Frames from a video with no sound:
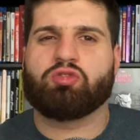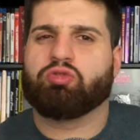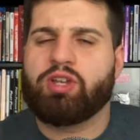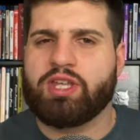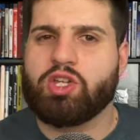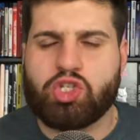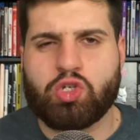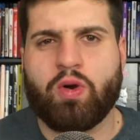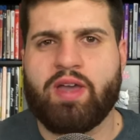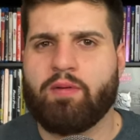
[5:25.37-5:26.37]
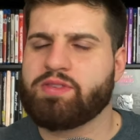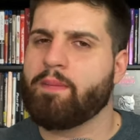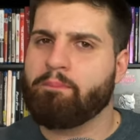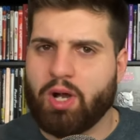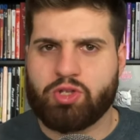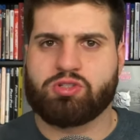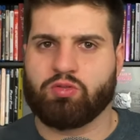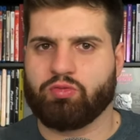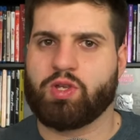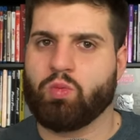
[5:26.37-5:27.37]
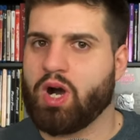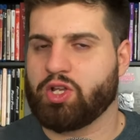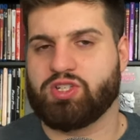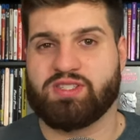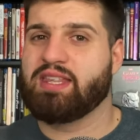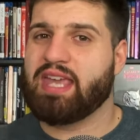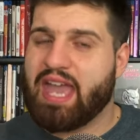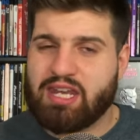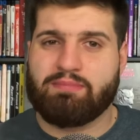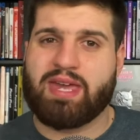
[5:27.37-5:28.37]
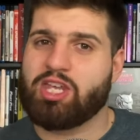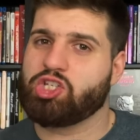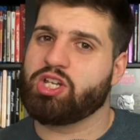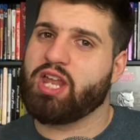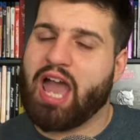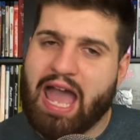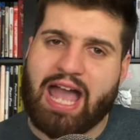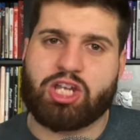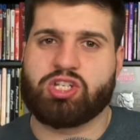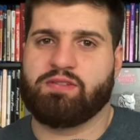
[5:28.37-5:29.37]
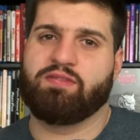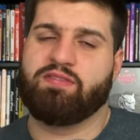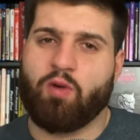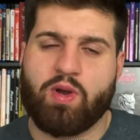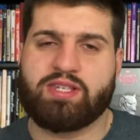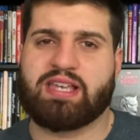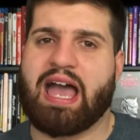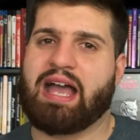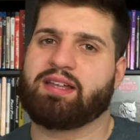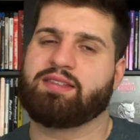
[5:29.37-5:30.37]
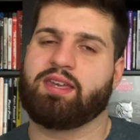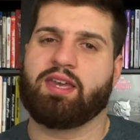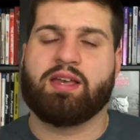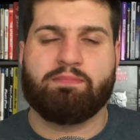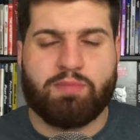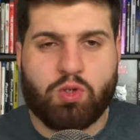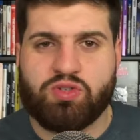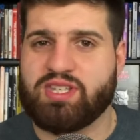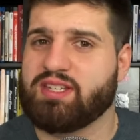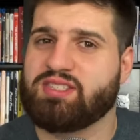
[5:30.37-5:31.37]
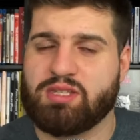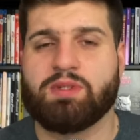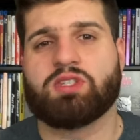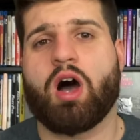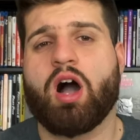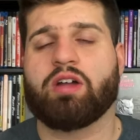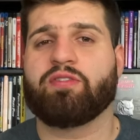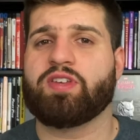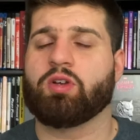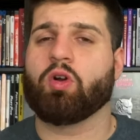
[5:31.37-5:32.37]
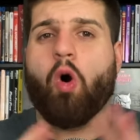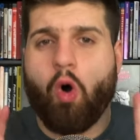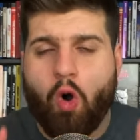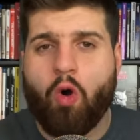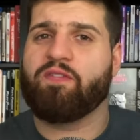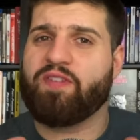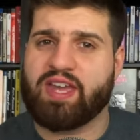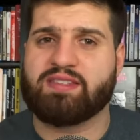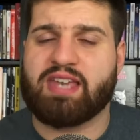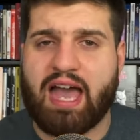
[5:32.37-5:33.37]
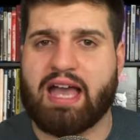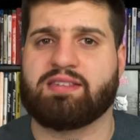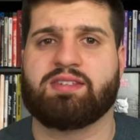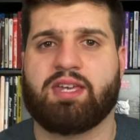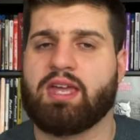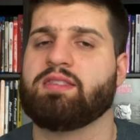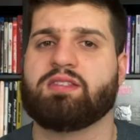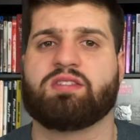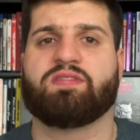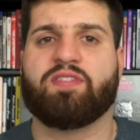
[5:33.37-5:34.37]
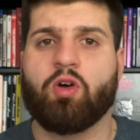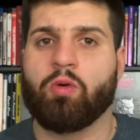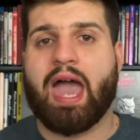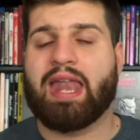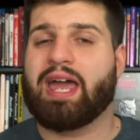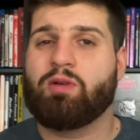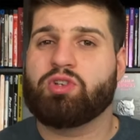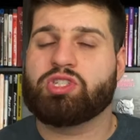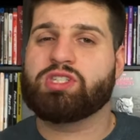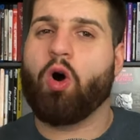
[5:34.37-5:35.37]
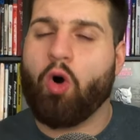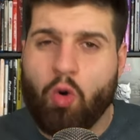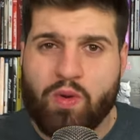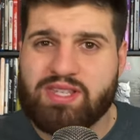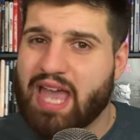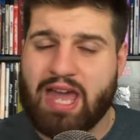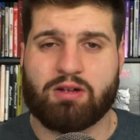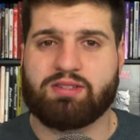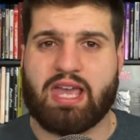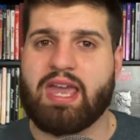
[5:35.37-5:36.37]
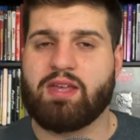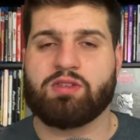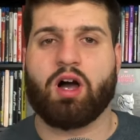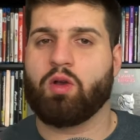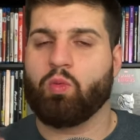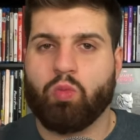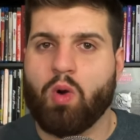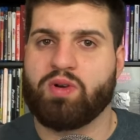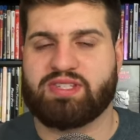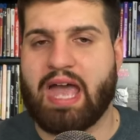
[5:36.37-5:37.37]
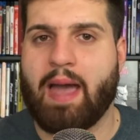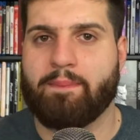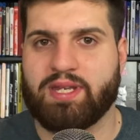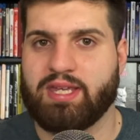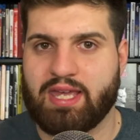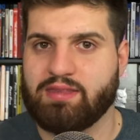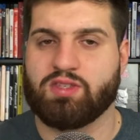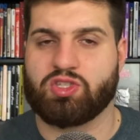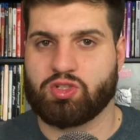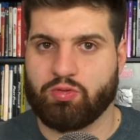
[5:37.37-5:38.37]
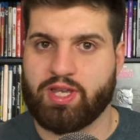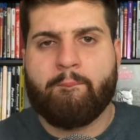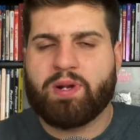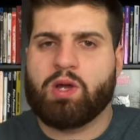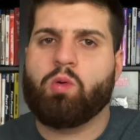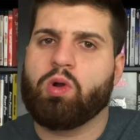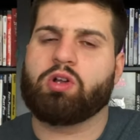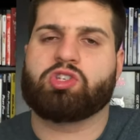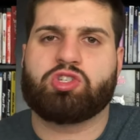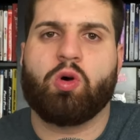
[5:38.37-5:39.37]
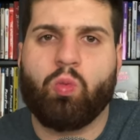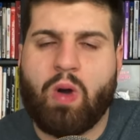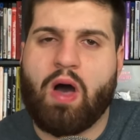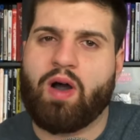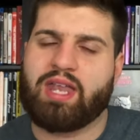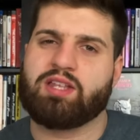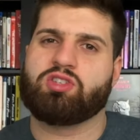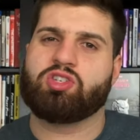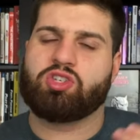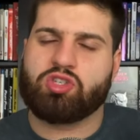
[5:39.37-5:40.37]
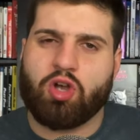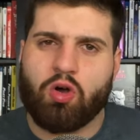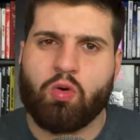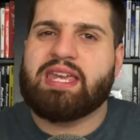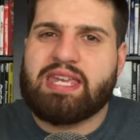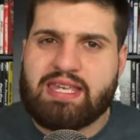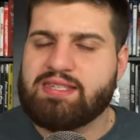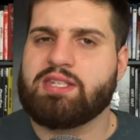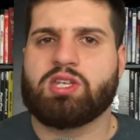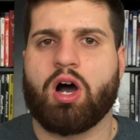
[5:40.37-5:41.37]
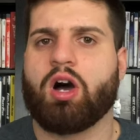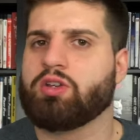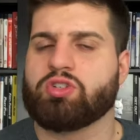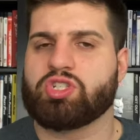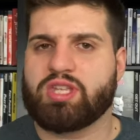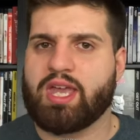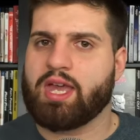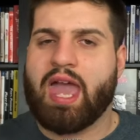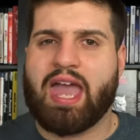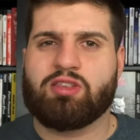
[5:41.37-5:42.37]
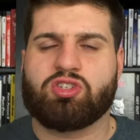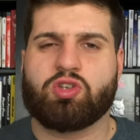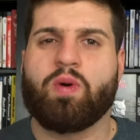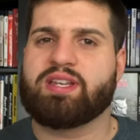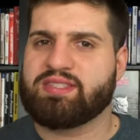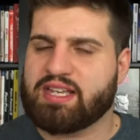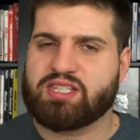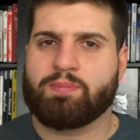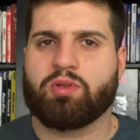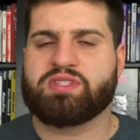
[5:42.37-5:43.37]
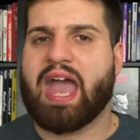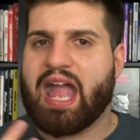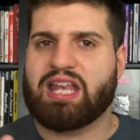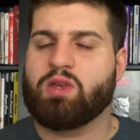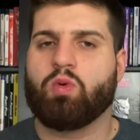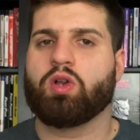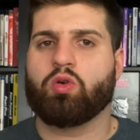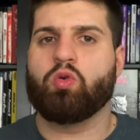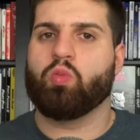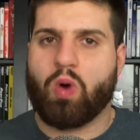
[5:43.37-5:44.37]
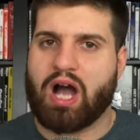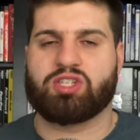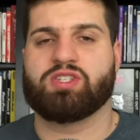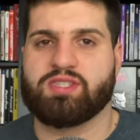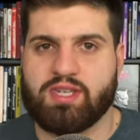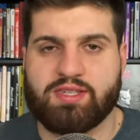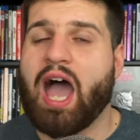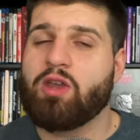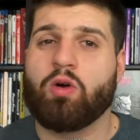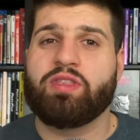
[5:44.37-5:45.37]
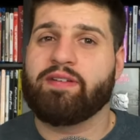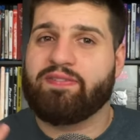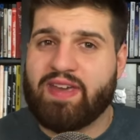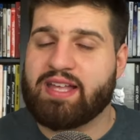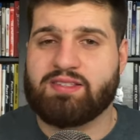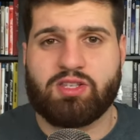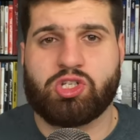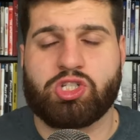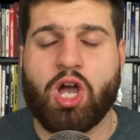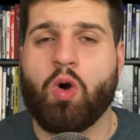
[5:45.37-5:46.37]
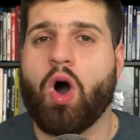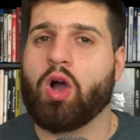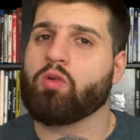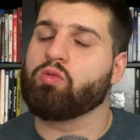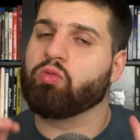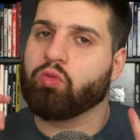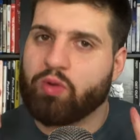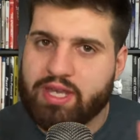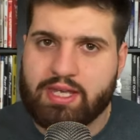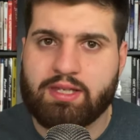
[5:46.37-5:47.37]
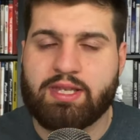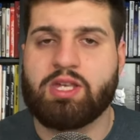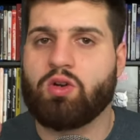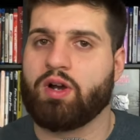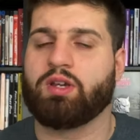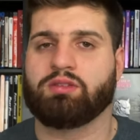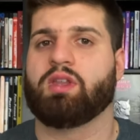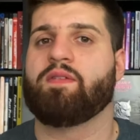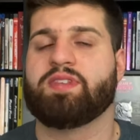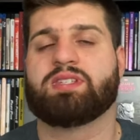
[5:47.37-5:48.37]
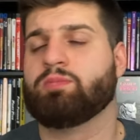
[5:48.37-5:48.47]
really enjoy it with a bunch of rewatches. The animation, action, voice acting, music, cinematography are all fantastic in this film, and I was just always entertained on what was happening in the screen. But it works so well, and it's so easy to understand and so accessible to anyone who watches this. I know the fans of the show are really going to love this